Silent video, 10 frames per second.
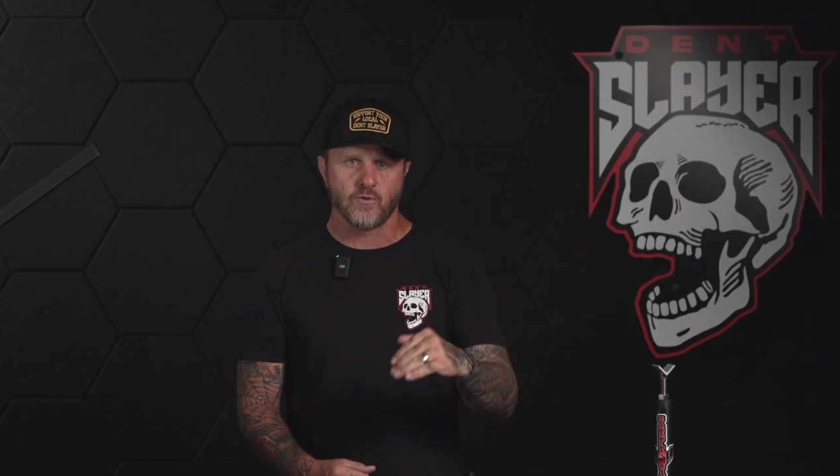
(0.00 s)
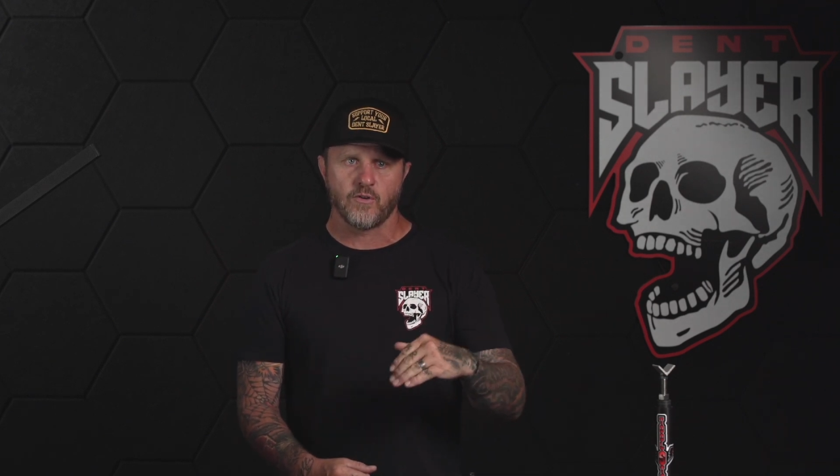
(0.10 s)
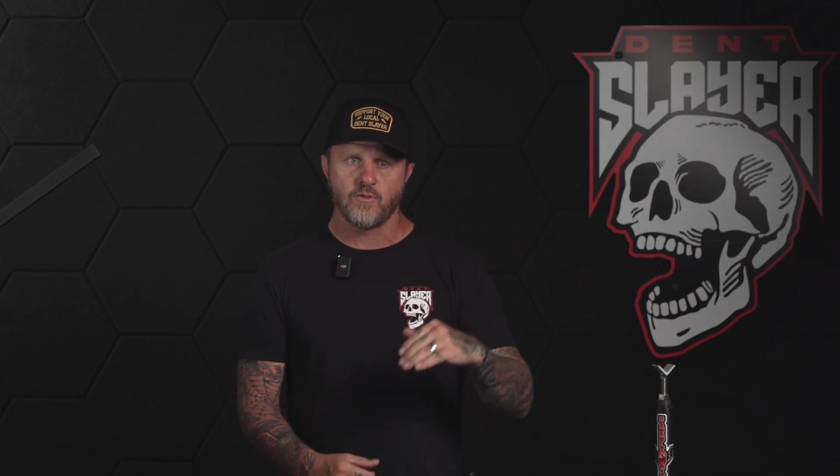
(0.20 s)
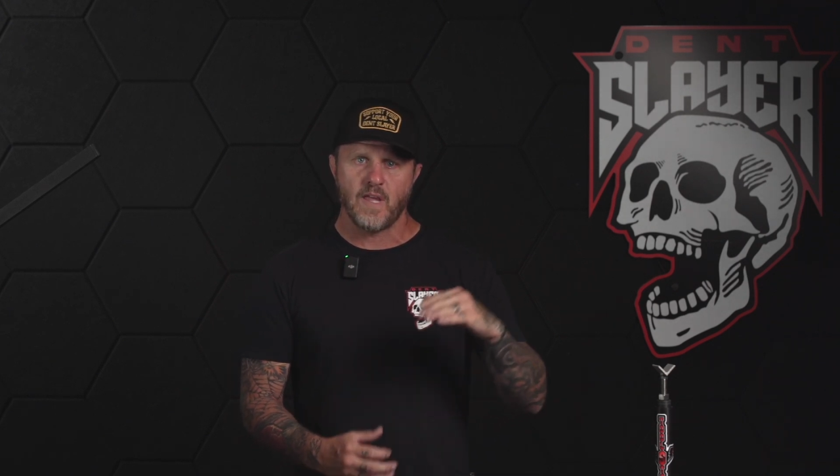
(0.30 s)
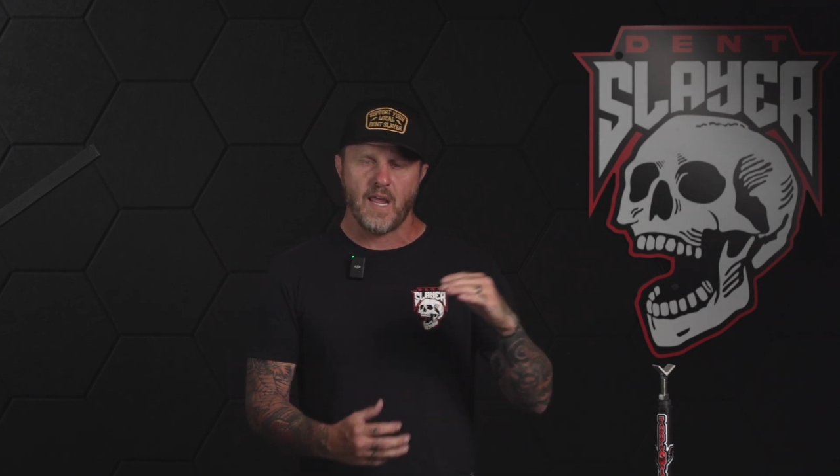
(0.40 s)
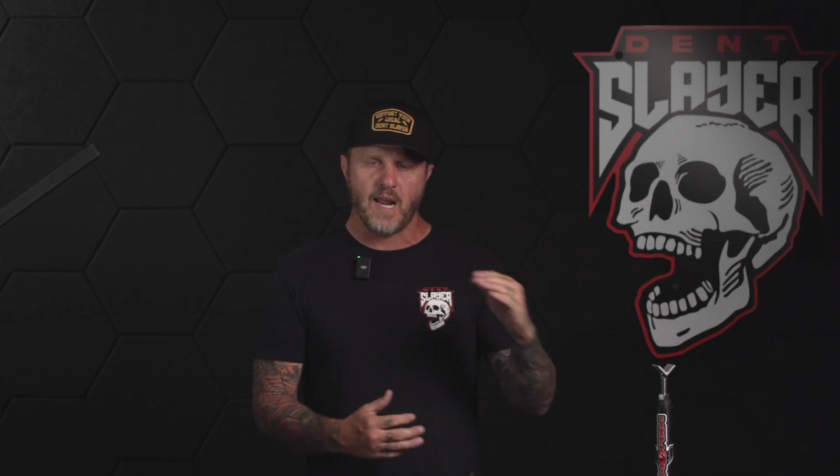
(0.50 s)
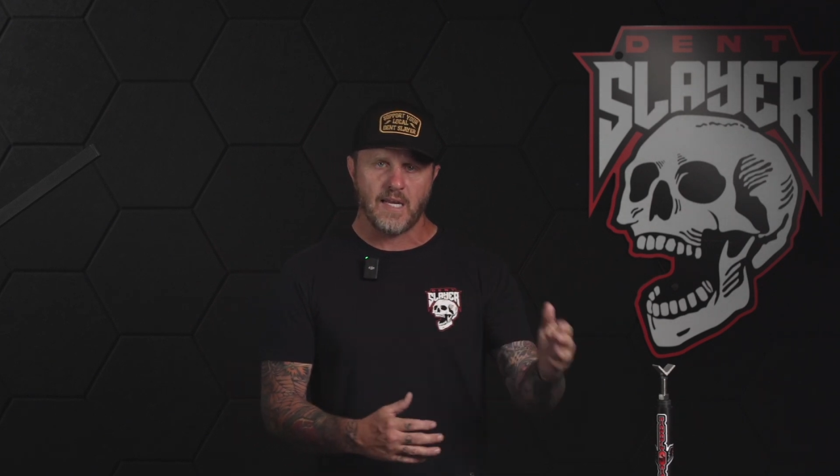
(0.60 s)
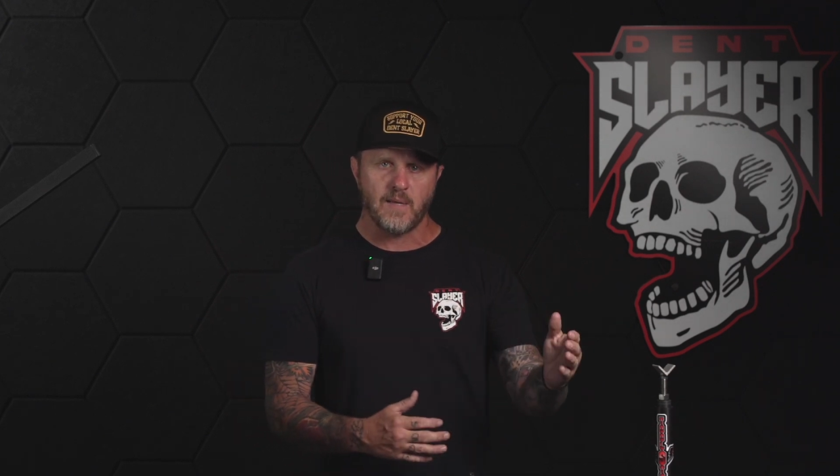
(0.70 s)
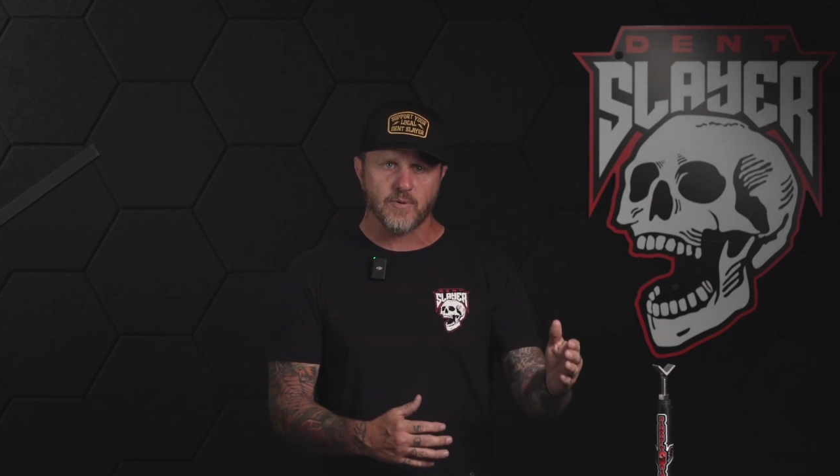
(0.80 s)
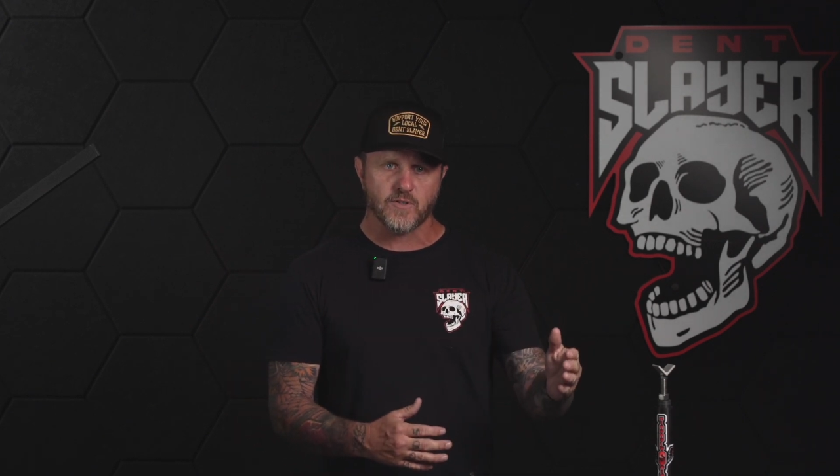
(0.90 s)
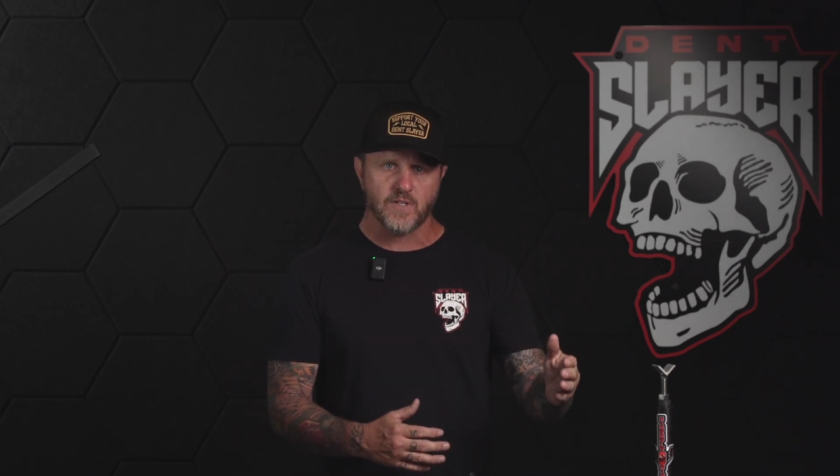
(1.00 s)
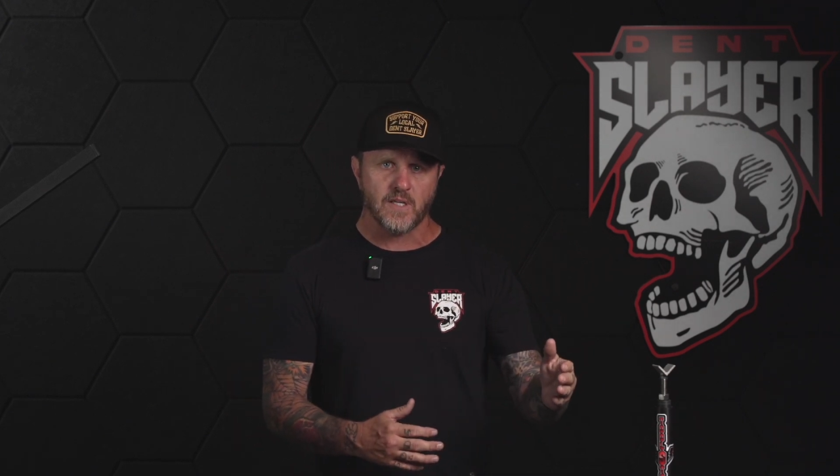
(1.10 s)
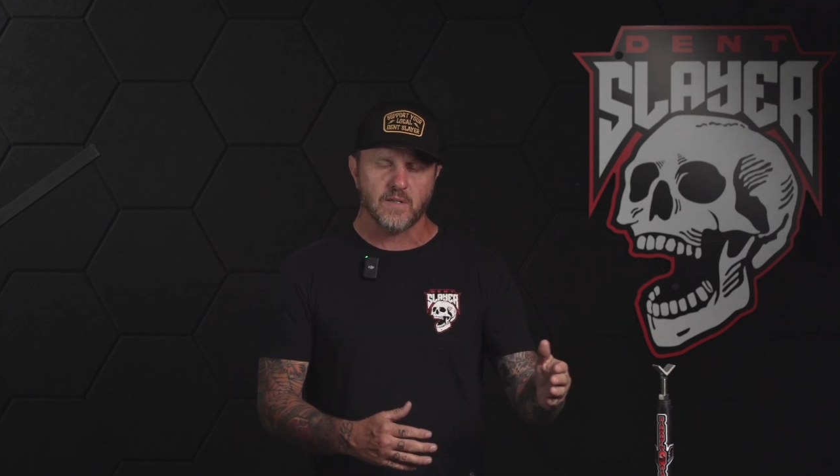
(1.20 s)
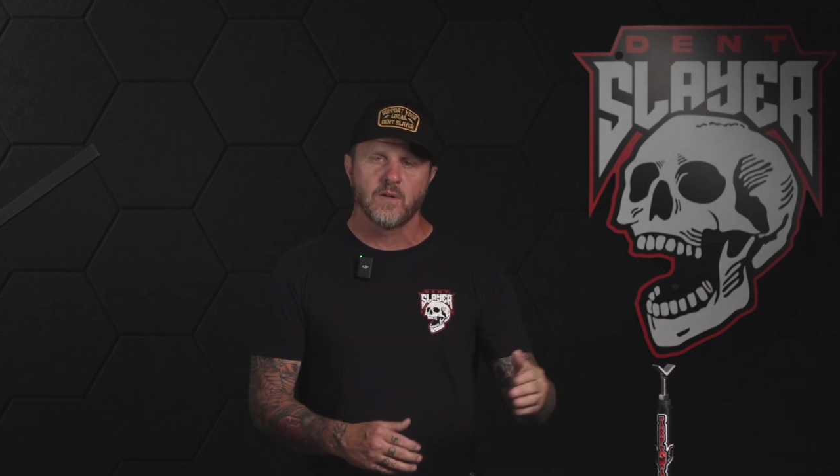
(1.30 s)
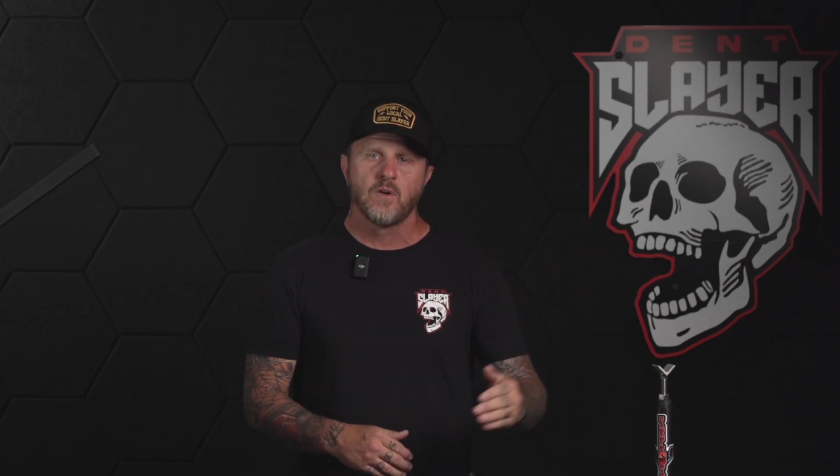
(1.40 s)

Are you the 80%,